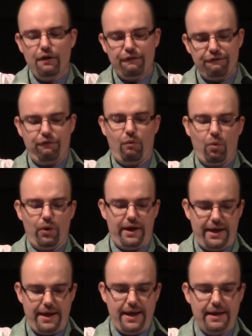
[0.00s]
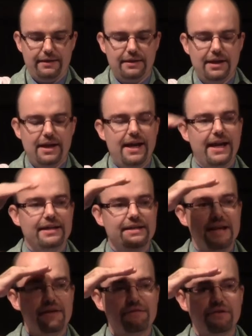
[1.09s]
forehead. It
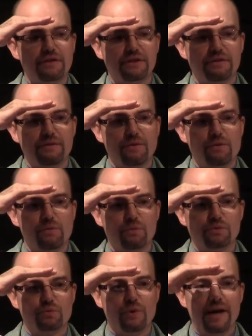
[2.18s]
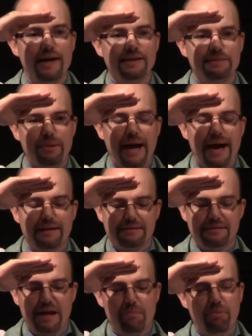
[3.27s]
never was raised past
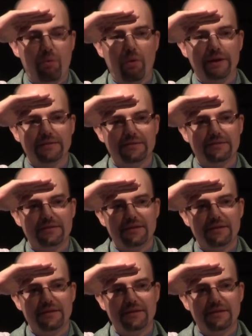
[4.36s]
that point.